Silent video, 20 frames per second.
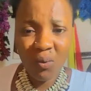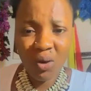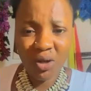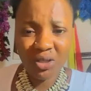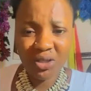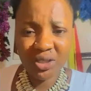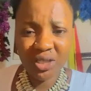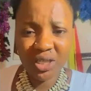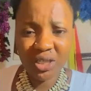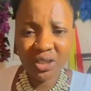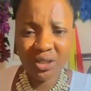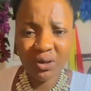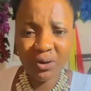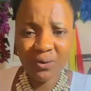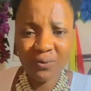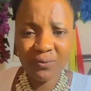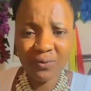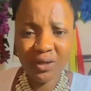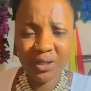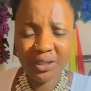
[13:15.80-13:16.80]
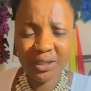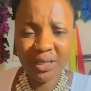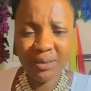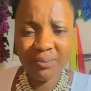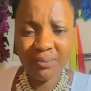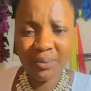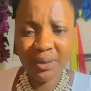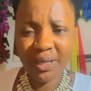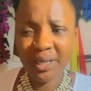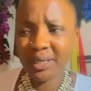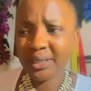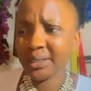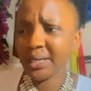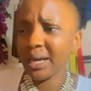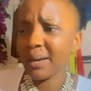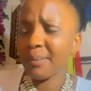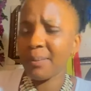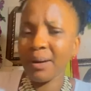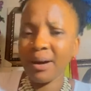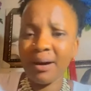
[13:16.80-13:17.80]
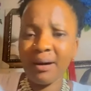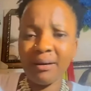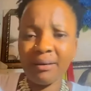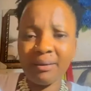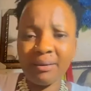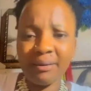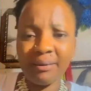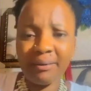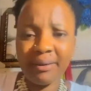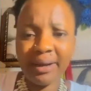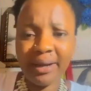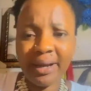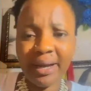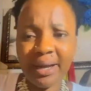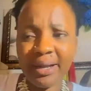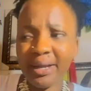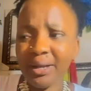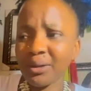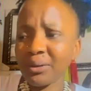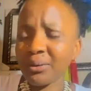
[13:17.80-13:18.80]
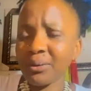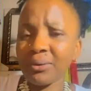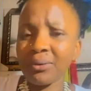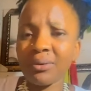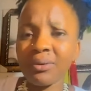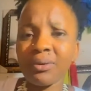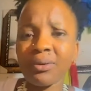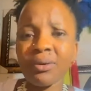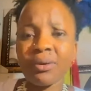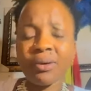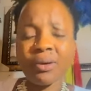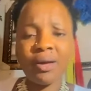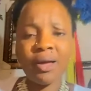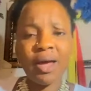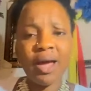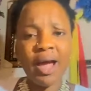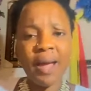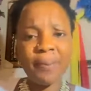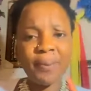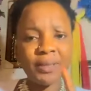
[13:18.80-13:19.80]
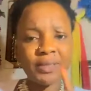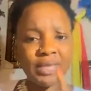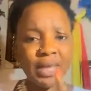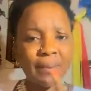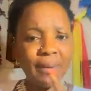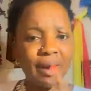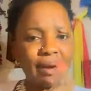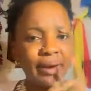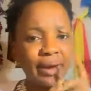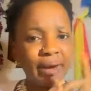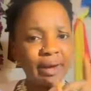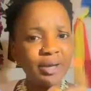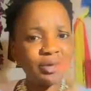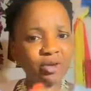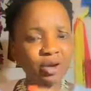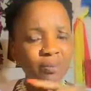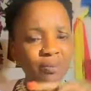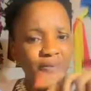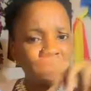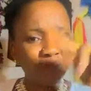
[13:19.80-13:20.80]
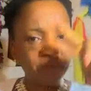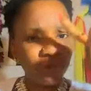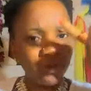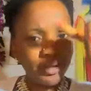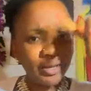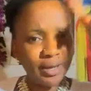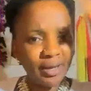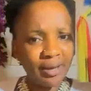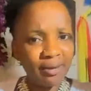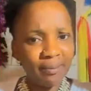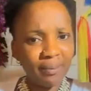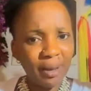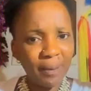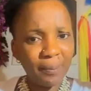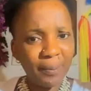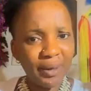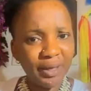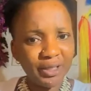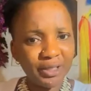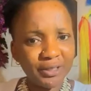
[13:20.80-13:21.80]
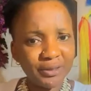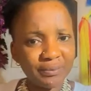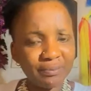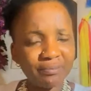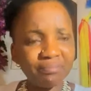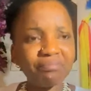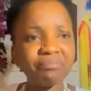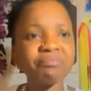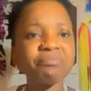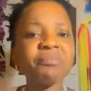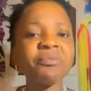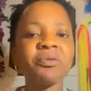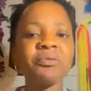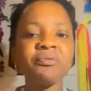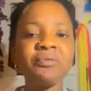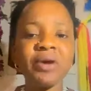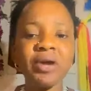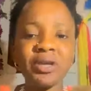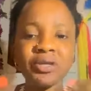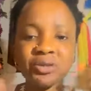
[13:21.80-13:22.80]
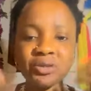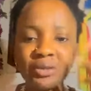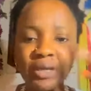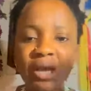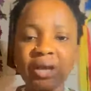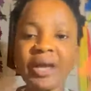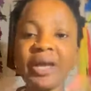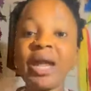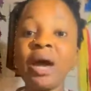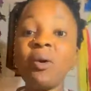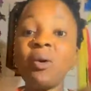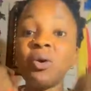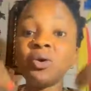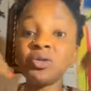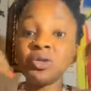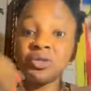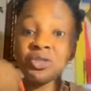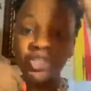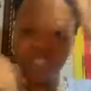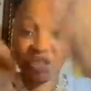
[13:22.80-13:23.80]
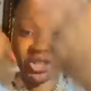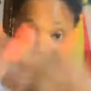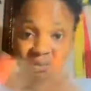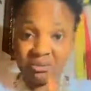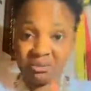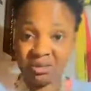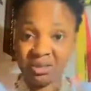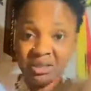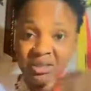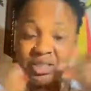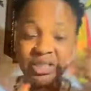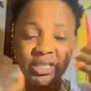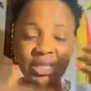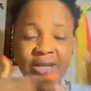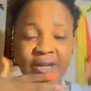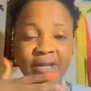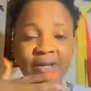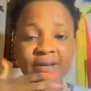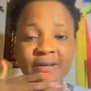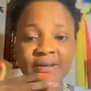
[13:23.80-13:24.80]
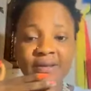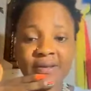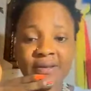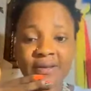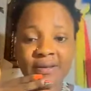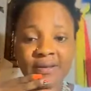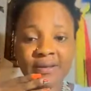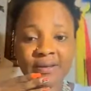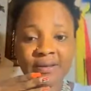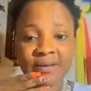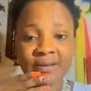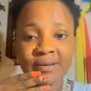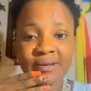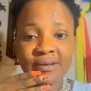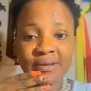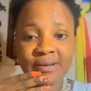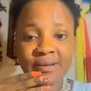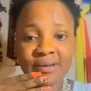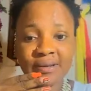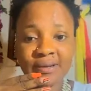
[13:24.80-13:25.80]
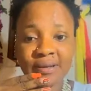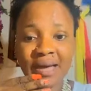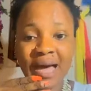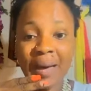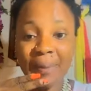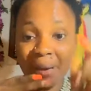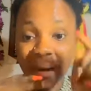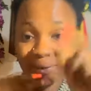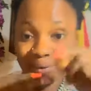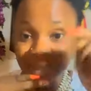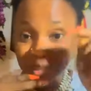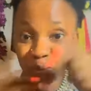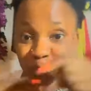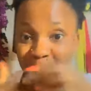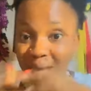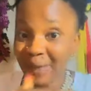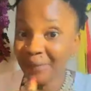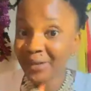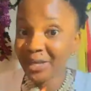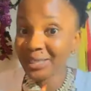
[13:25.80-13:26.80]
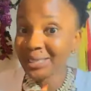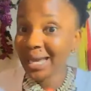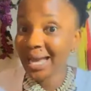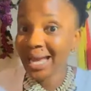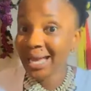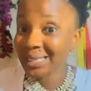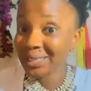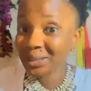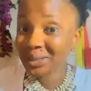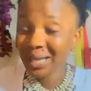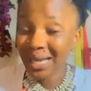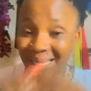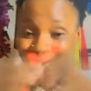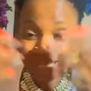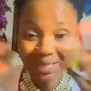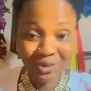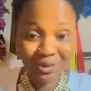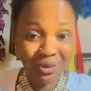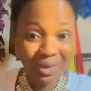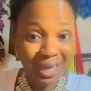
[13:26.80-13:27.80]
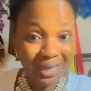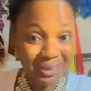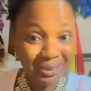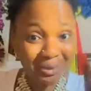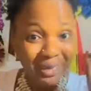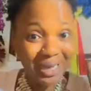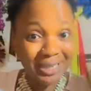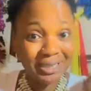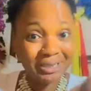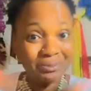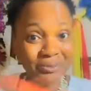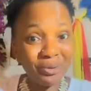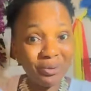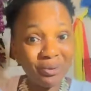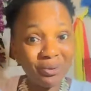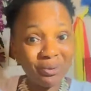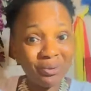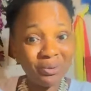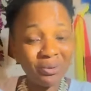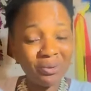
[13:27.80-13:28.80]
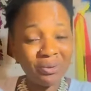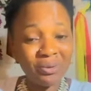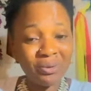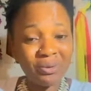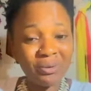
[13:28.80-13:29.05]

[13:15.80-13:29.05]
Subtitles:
What is confusing me is about the canator. I just about the canator before here on my page. Wait, you know, again, I will also teach you this again. About this one, I think you guys asked me,